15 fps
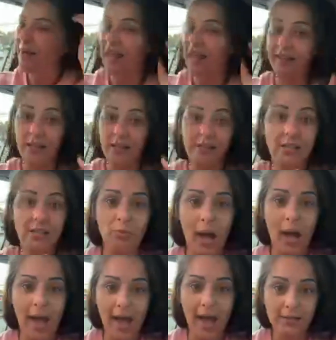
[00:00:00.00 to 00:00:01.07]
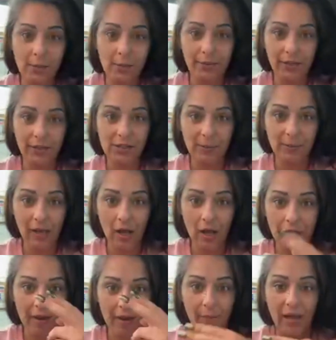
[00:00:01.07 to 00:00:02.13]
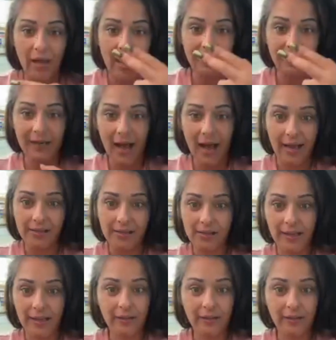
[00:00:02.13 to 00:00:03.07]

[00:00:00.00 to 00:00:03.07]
But like this is why I had to put the spell on their blinded eyes.